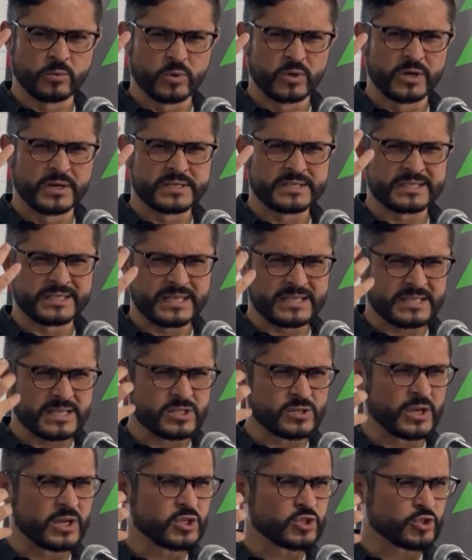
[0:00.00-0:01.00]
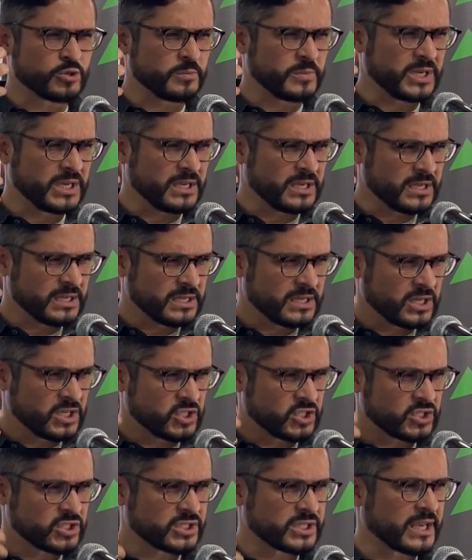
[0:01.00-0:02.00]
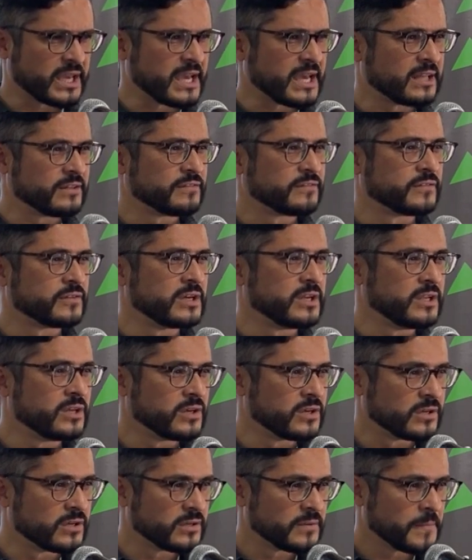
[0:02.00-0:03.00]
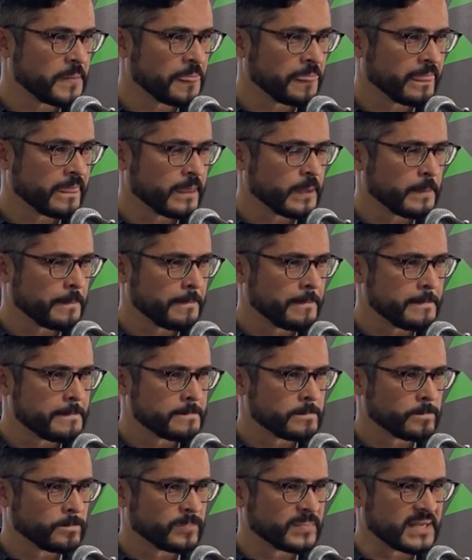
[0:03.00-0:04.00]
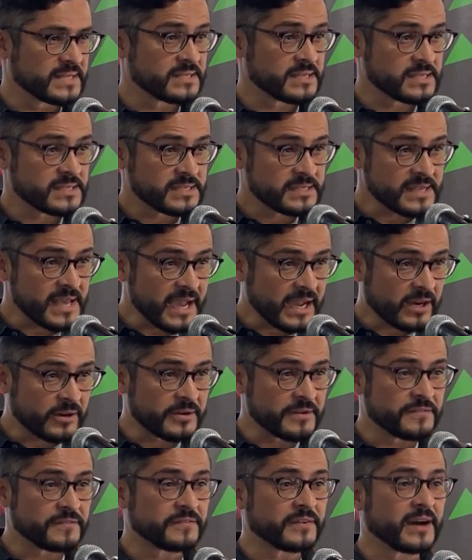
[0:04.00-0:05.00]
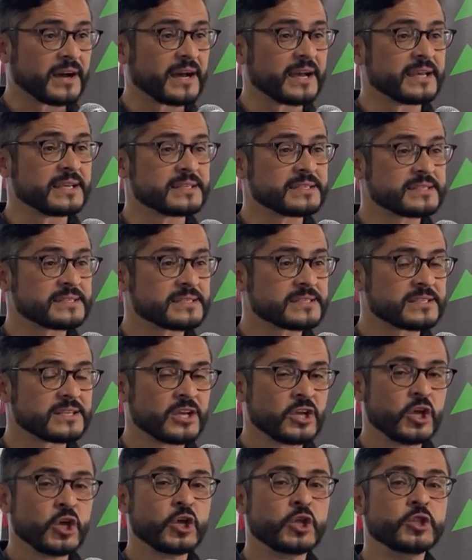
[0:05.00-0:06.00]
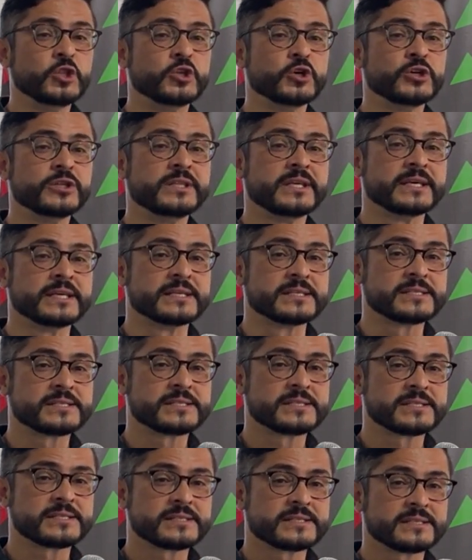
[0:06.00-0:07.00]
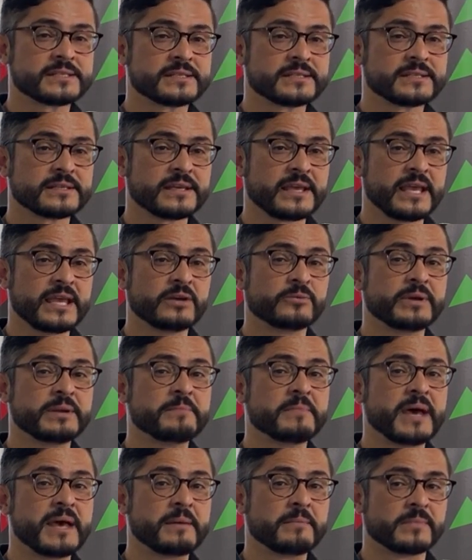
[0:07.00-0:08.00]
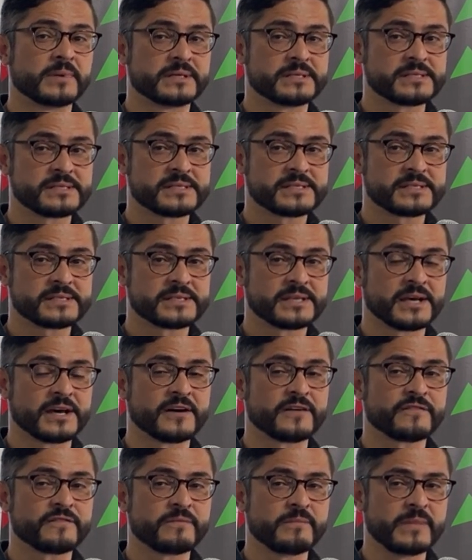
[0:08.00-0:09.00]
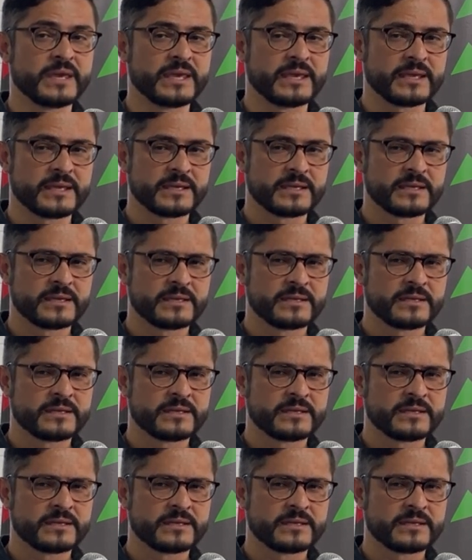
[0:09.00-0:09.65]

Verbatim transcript: In other words, this is going to be shed for you as a sacrifice. Do this in remembrance of me.